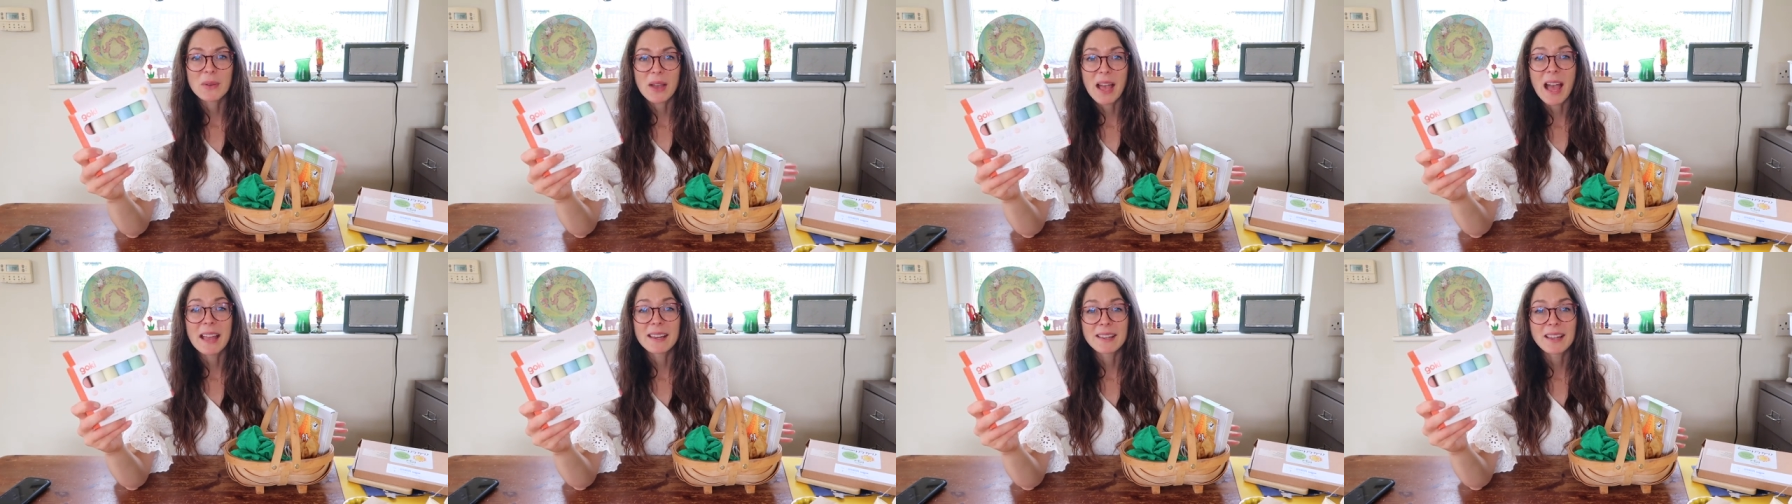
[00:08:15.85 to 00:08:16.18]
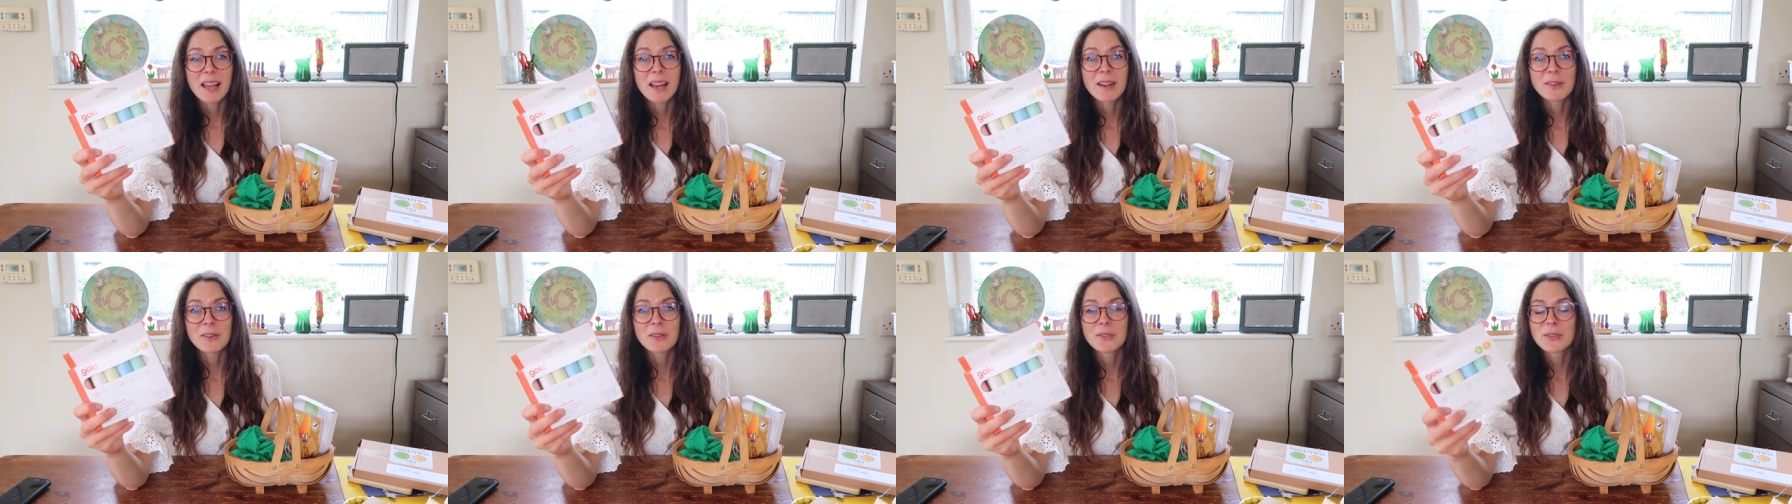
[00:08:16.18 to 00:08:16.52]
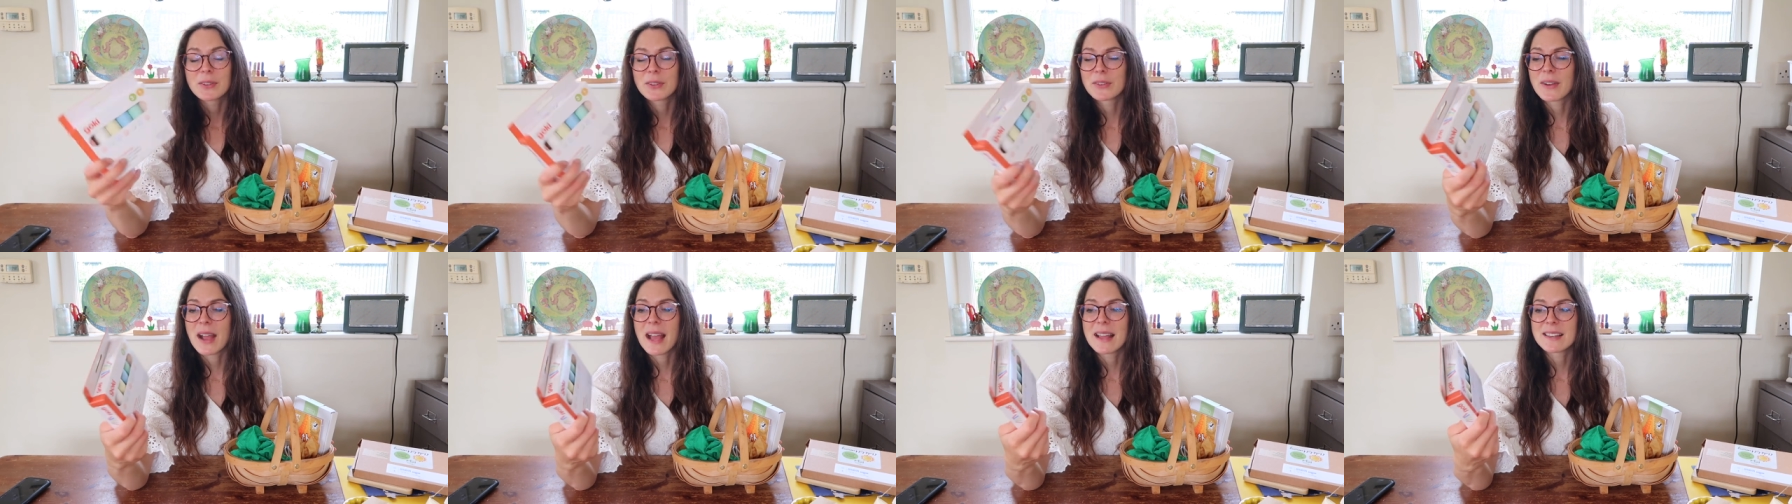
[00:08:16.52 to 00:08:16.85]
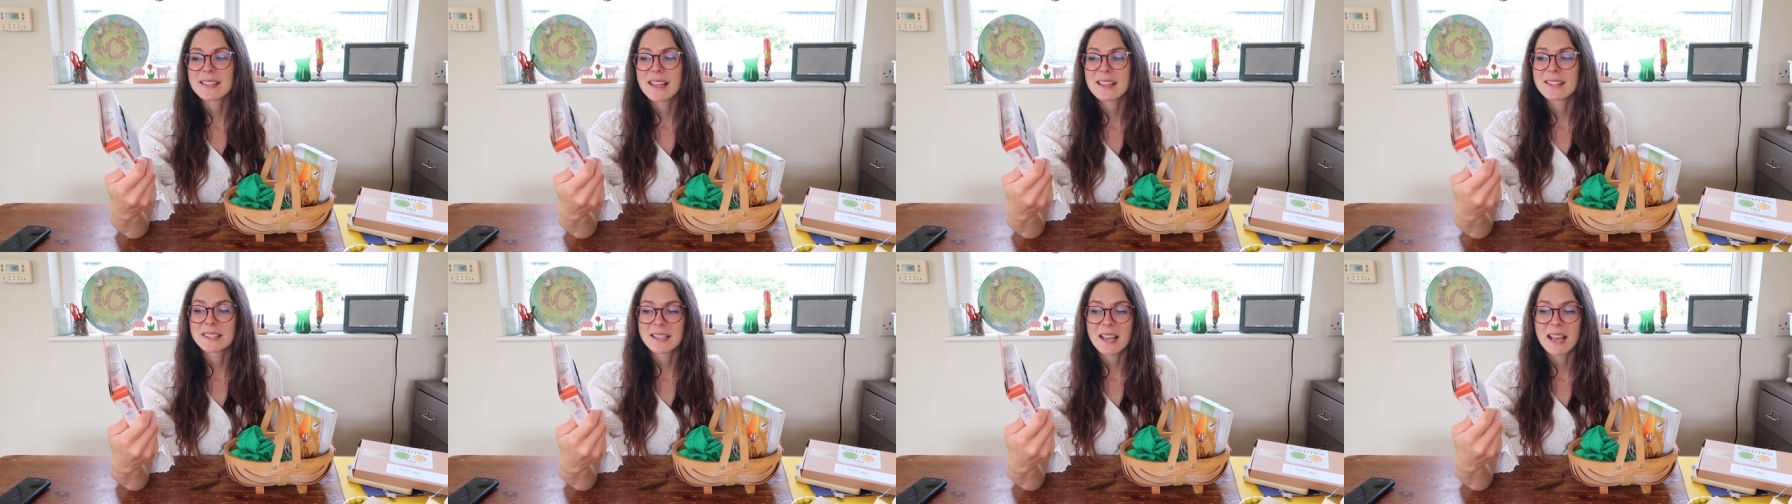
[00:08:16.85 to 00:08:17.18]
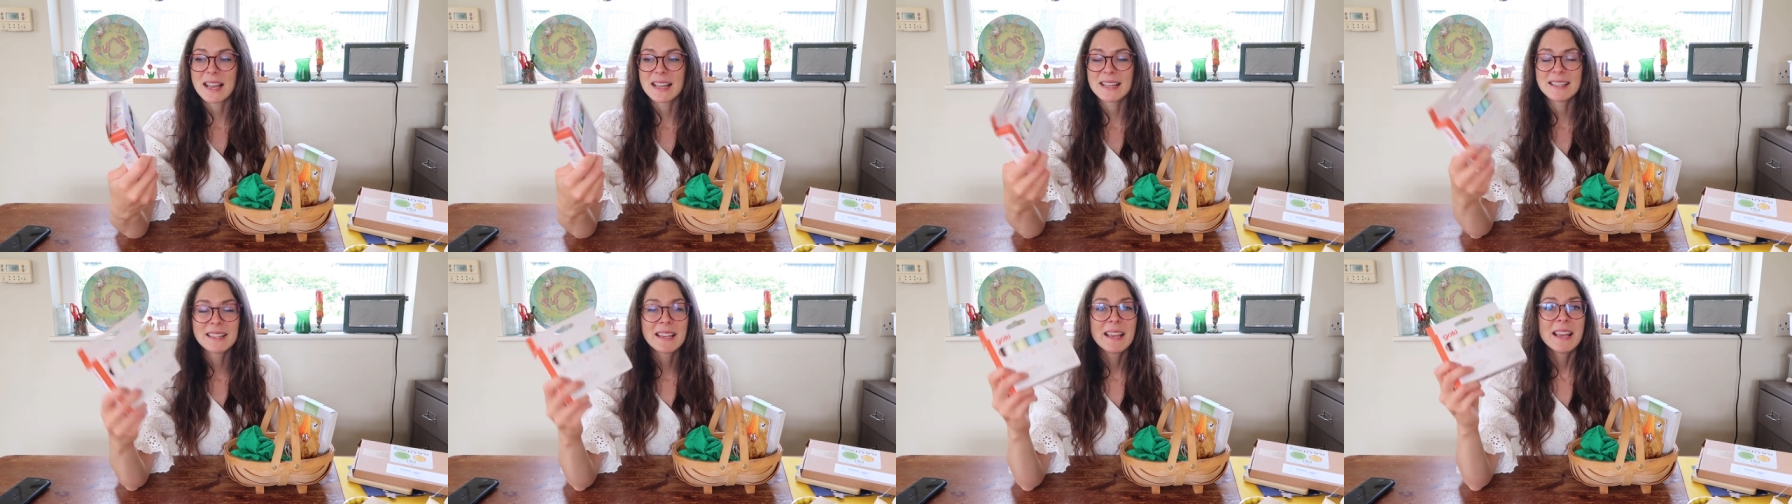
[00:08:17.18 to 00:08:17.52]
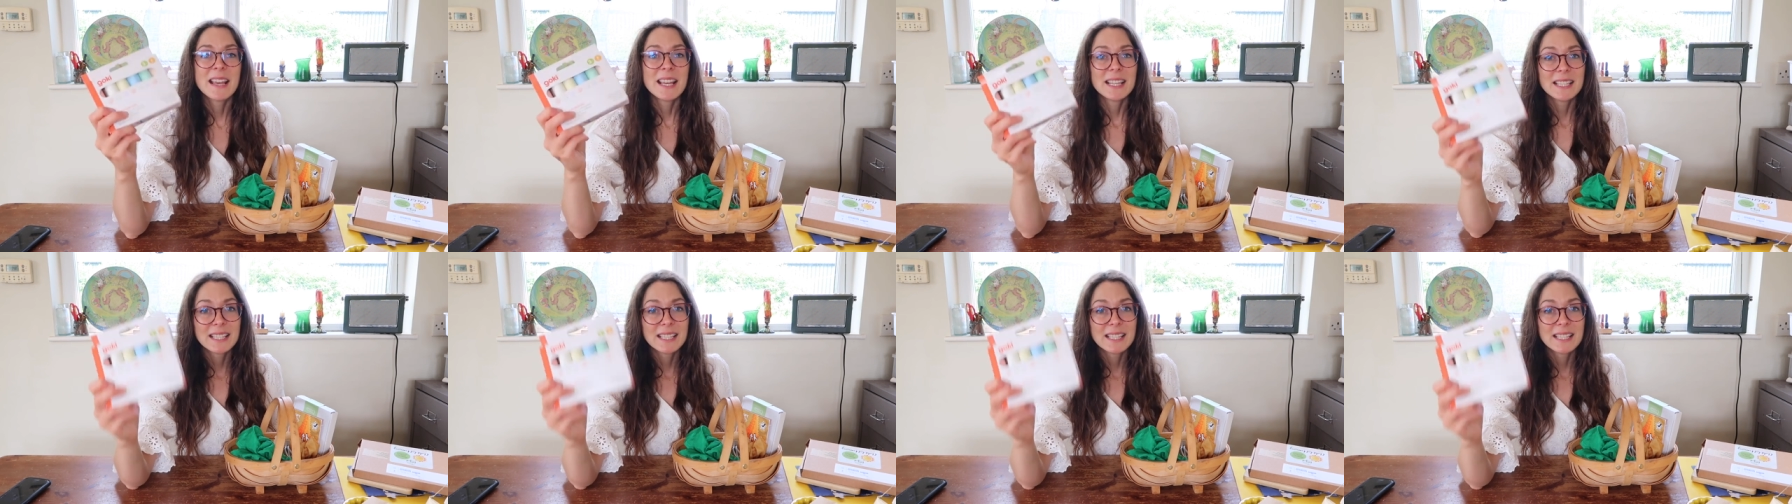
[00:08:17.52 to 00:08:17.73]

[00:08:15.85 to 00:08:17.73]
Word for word: can colour on the ground outside,